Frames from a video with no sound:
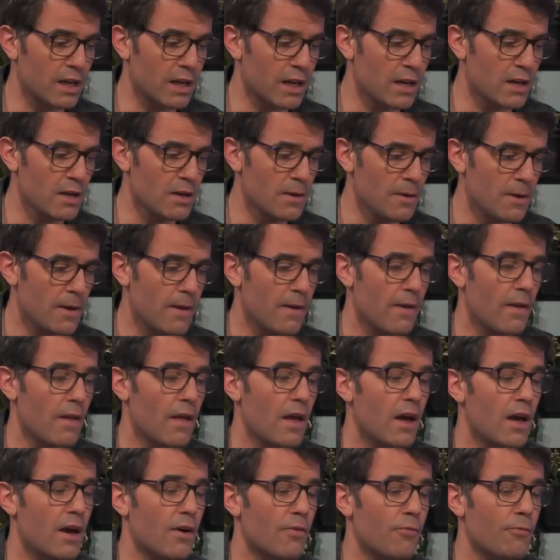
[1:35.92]
day,
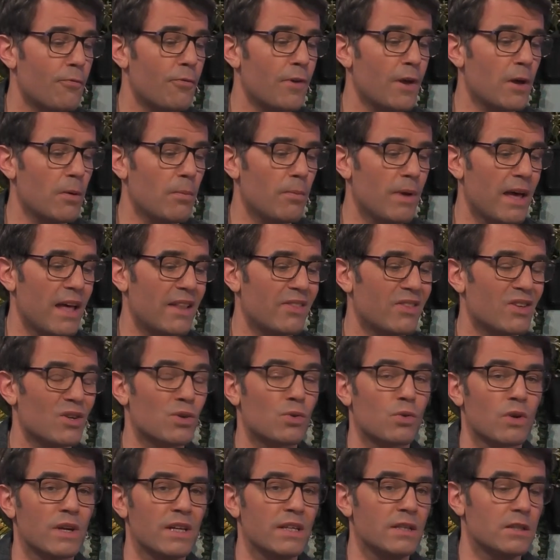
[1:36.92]
a film and the
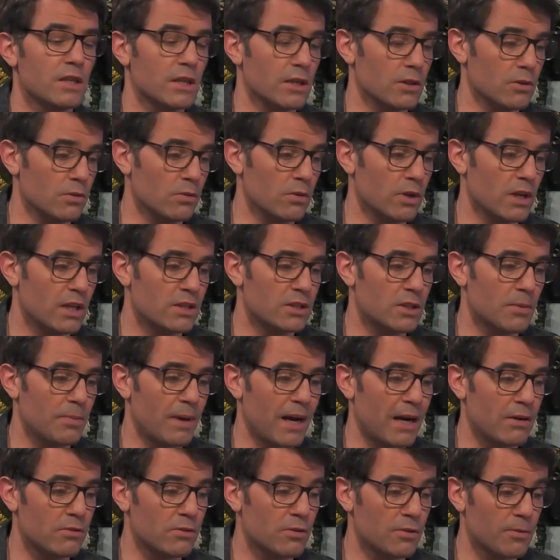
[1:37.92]
Green Deal. It's
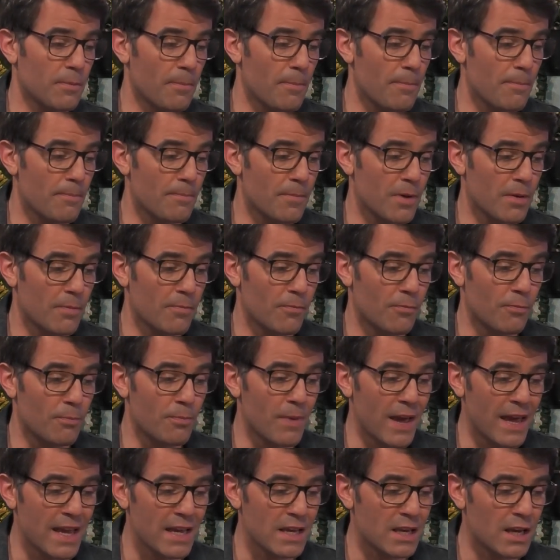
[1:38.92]
about
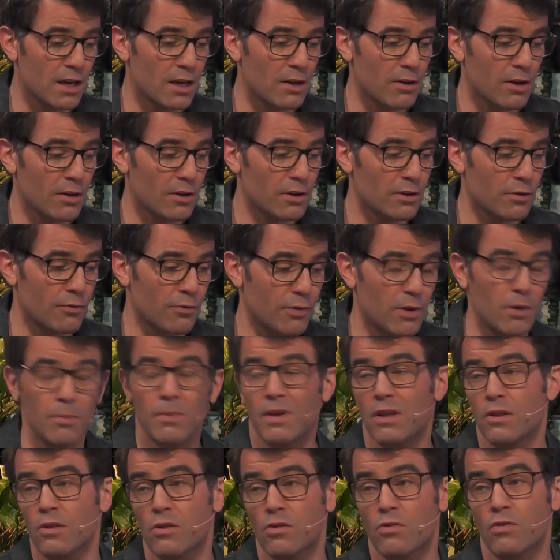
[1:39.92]
making the film
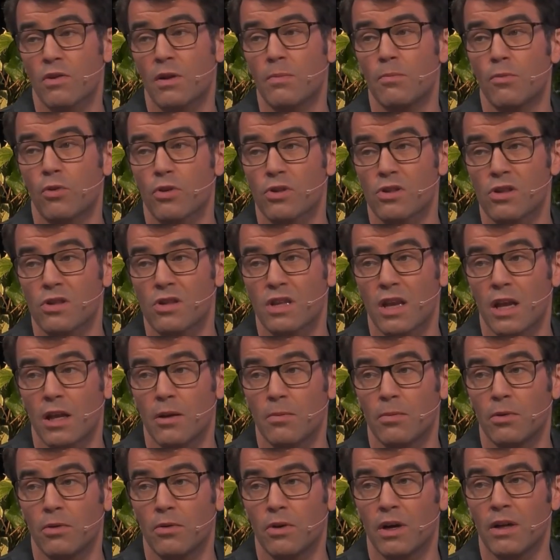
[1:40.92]
industry more
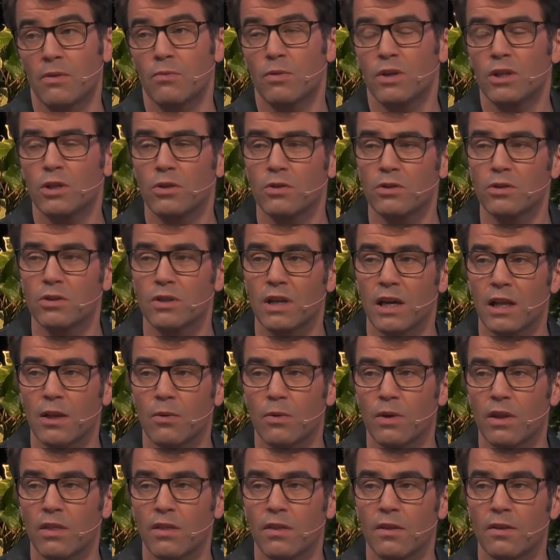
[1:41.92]
sustainable. And we do it together
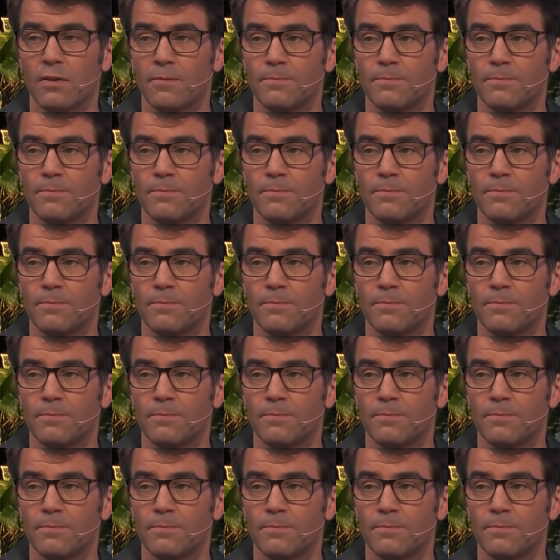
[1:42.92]
with